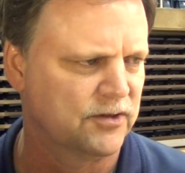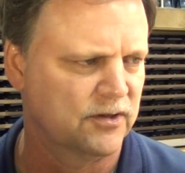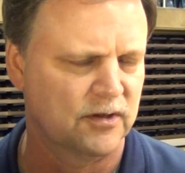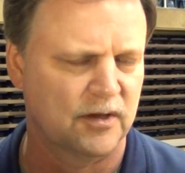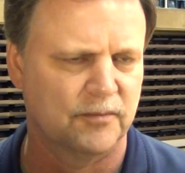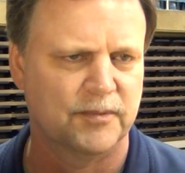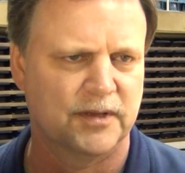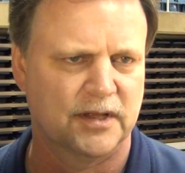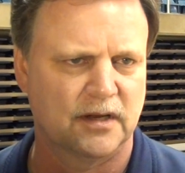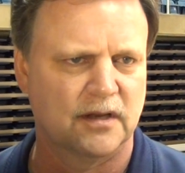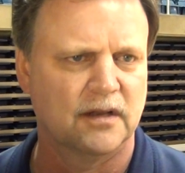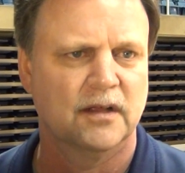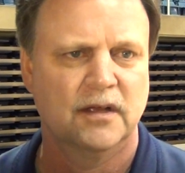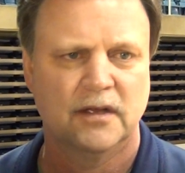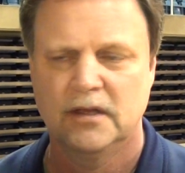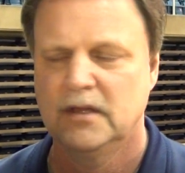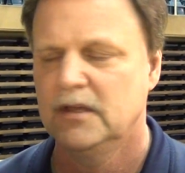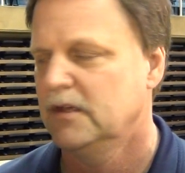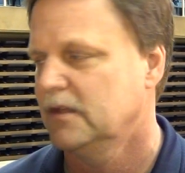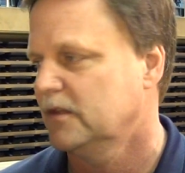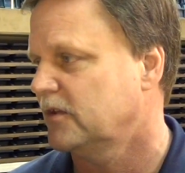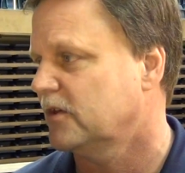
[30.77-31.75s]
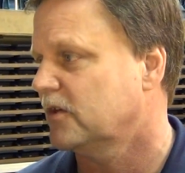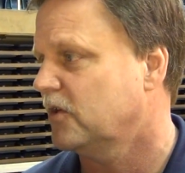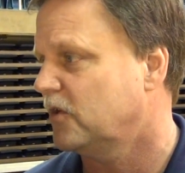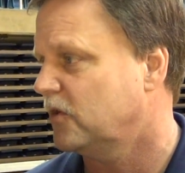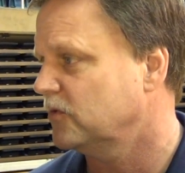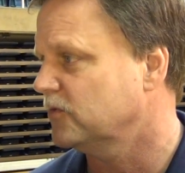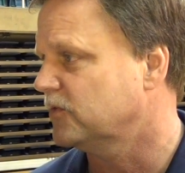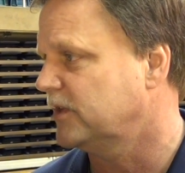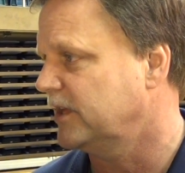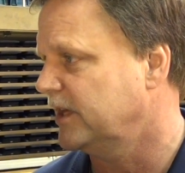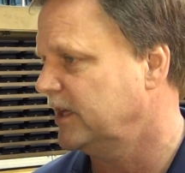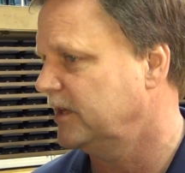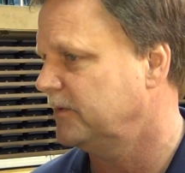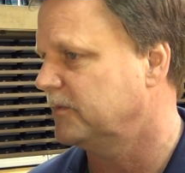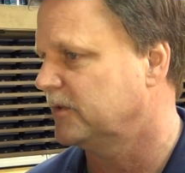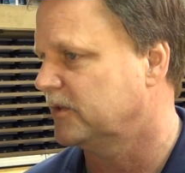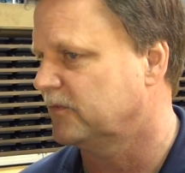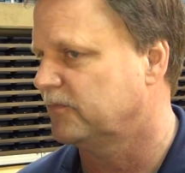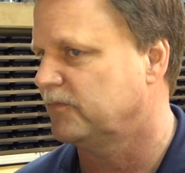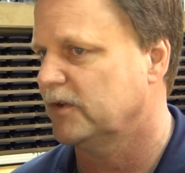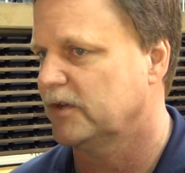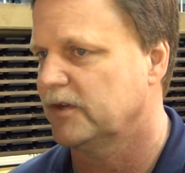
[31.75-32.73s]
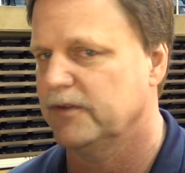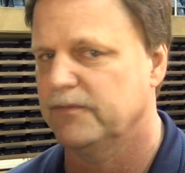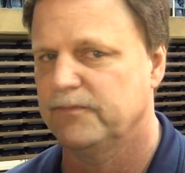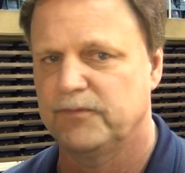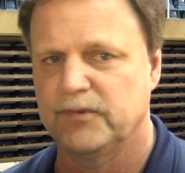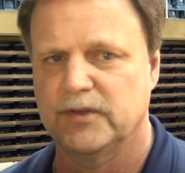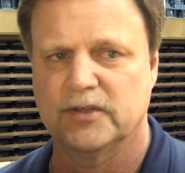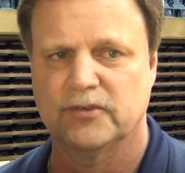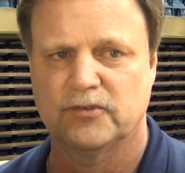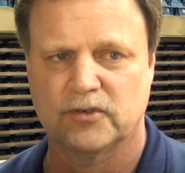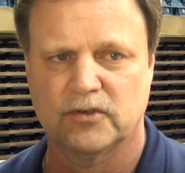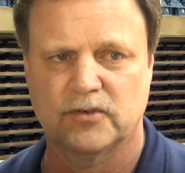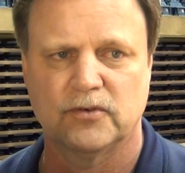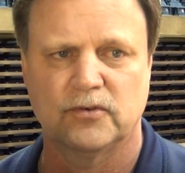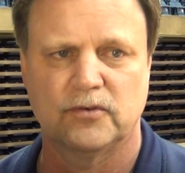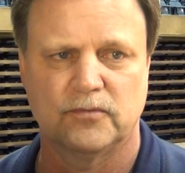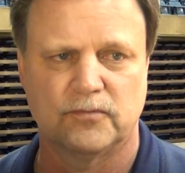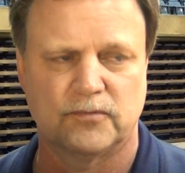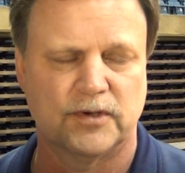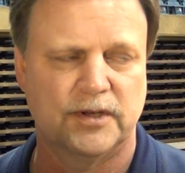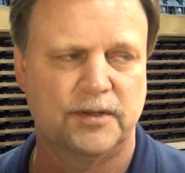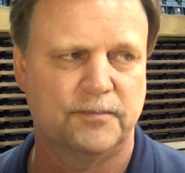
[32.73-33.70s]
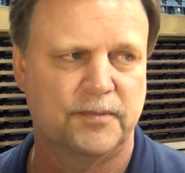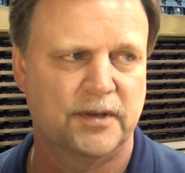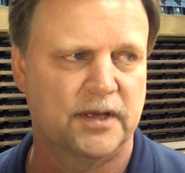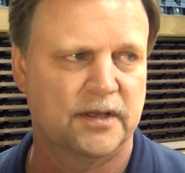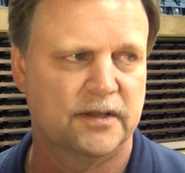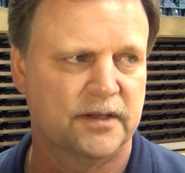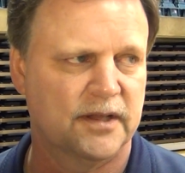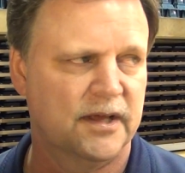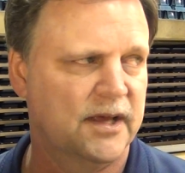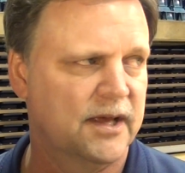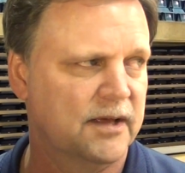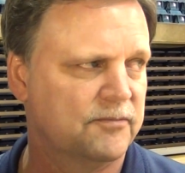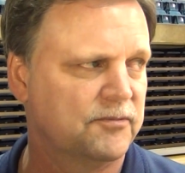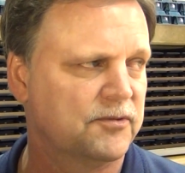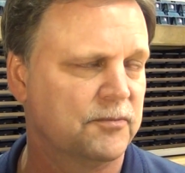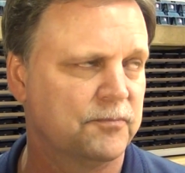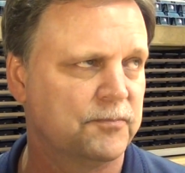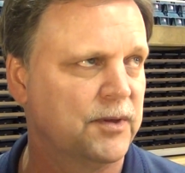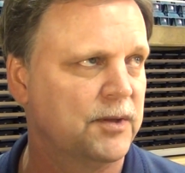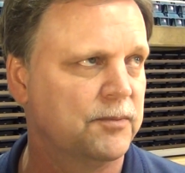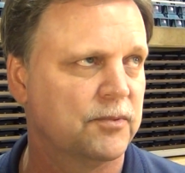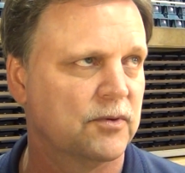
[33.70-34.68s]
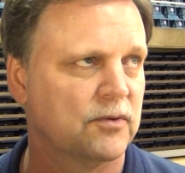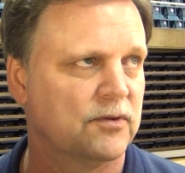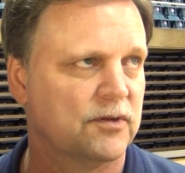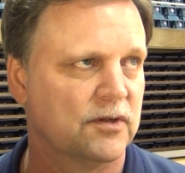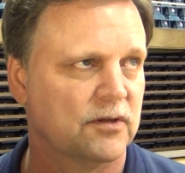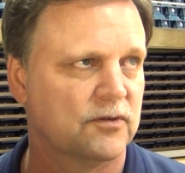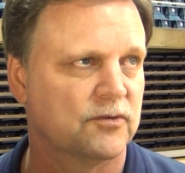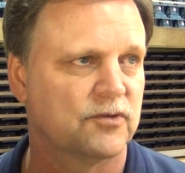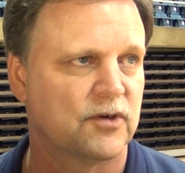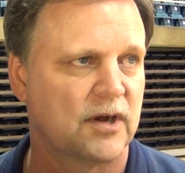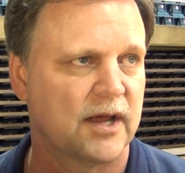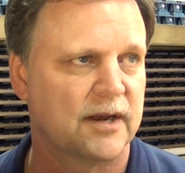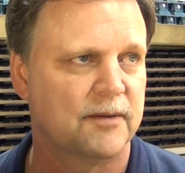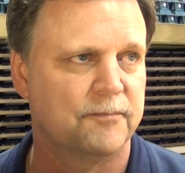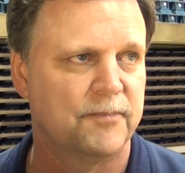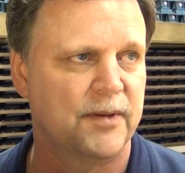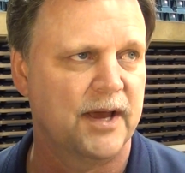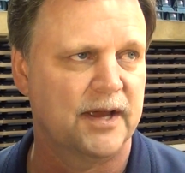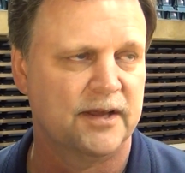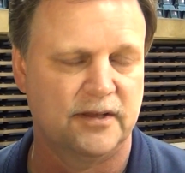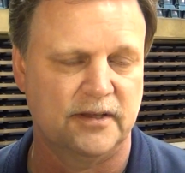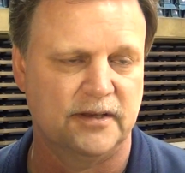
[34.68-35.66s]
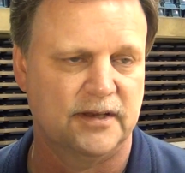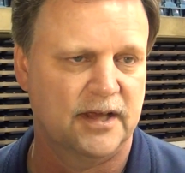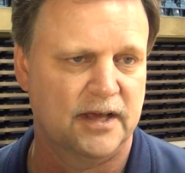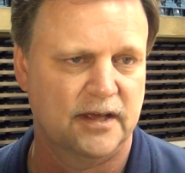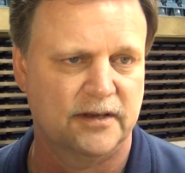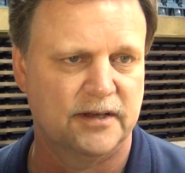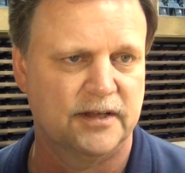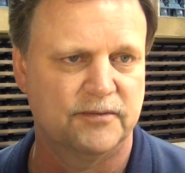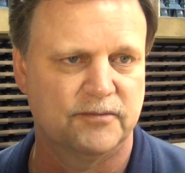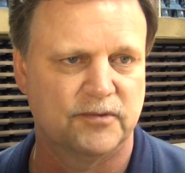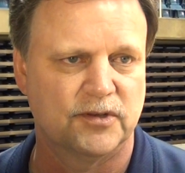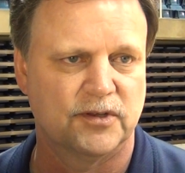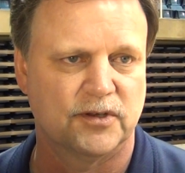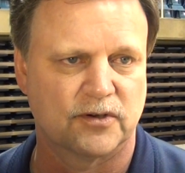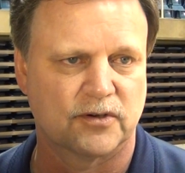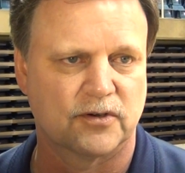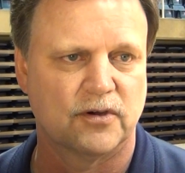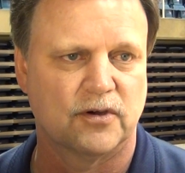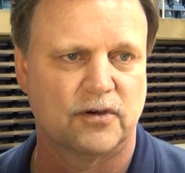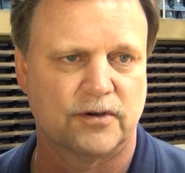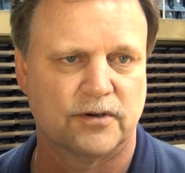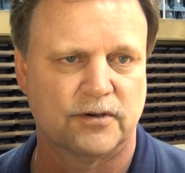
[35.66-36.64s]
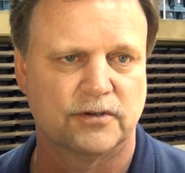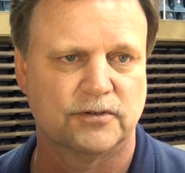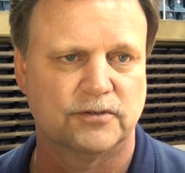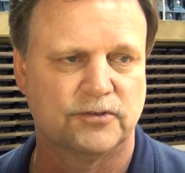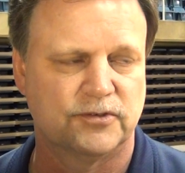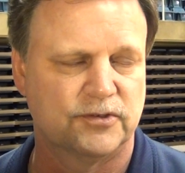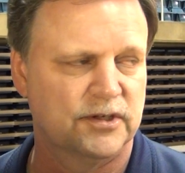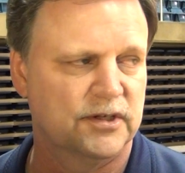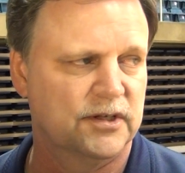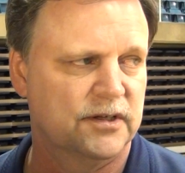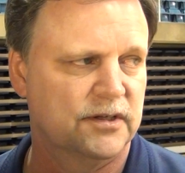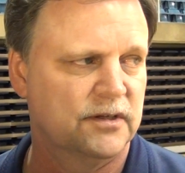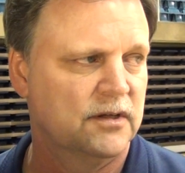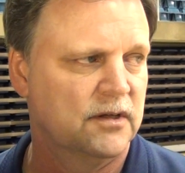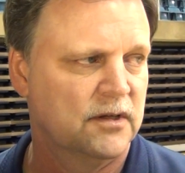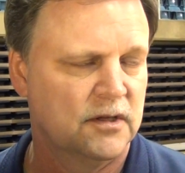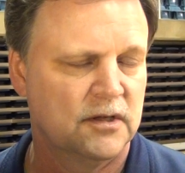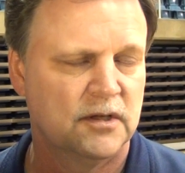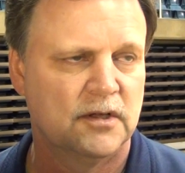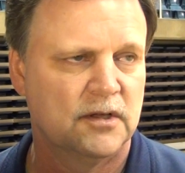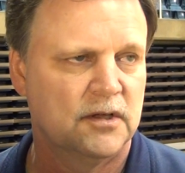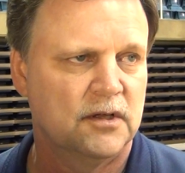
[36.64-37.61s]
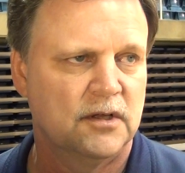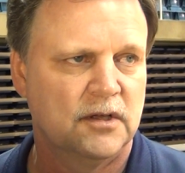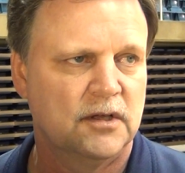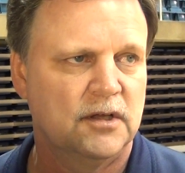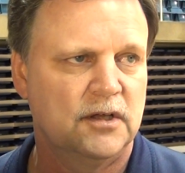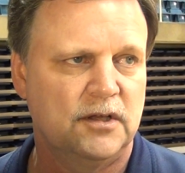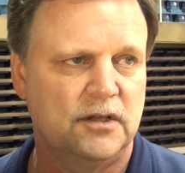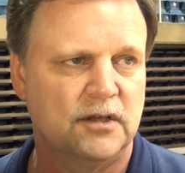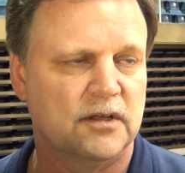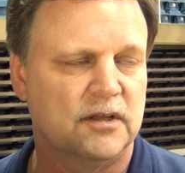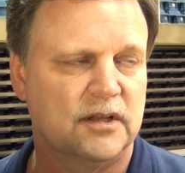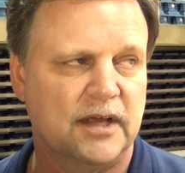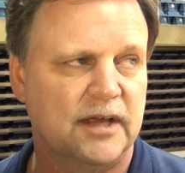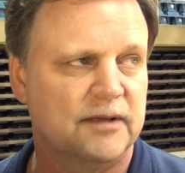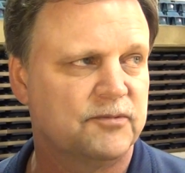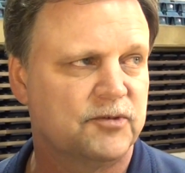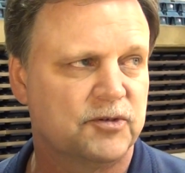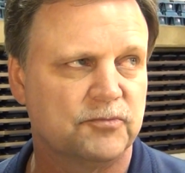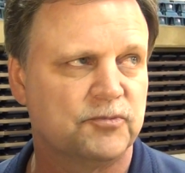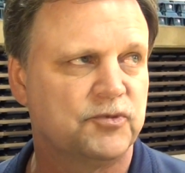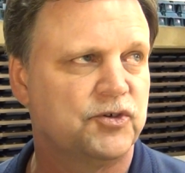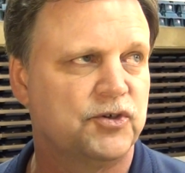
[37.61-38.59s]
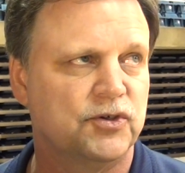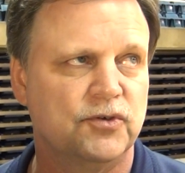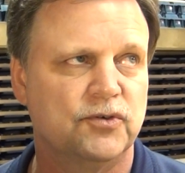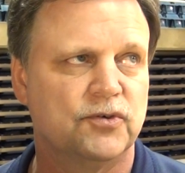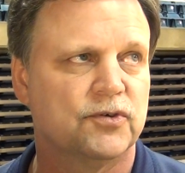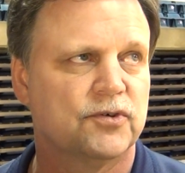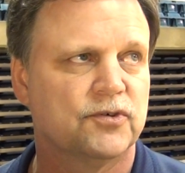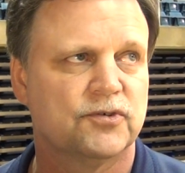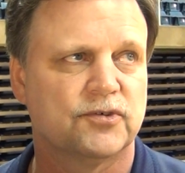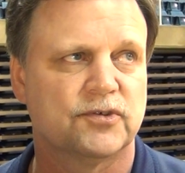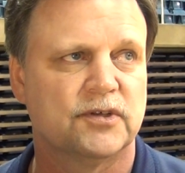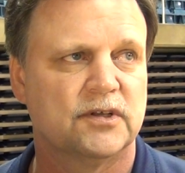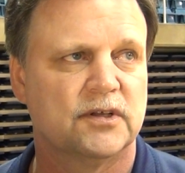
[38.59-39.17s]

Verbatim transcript: So I mean, their whole team is very physical and rebound. They have some people to try to back you down, even their guards, and you know they have some shooters.